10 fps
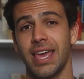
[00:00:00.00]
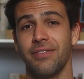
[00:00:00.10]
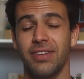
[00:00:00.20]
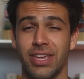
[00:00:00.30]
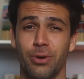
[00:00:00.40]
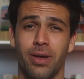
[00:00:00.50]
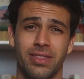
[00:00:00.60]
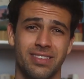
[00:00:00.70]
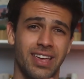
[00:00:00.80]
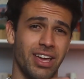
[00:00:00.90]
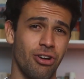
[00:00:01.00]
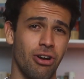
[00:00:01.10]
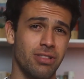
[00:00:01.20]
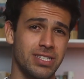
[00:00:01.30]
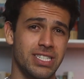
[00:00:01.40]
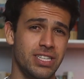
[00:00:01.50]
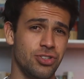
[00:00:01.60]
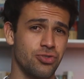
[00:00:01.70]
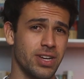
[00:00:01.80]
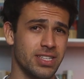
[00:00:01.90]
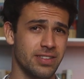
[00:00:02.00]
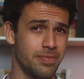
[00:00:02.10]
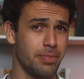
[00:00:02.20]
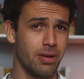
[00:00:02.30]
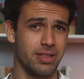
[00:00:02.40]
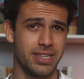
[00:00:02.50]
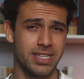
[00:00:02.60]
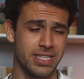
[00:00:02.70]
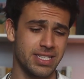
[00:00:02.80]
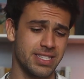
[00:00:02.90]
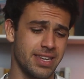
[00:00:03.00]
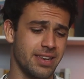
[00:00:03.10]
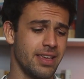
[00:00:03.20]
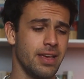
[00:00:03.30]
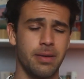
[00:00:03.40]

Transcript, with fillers: a video on the psychology tricks of politicians and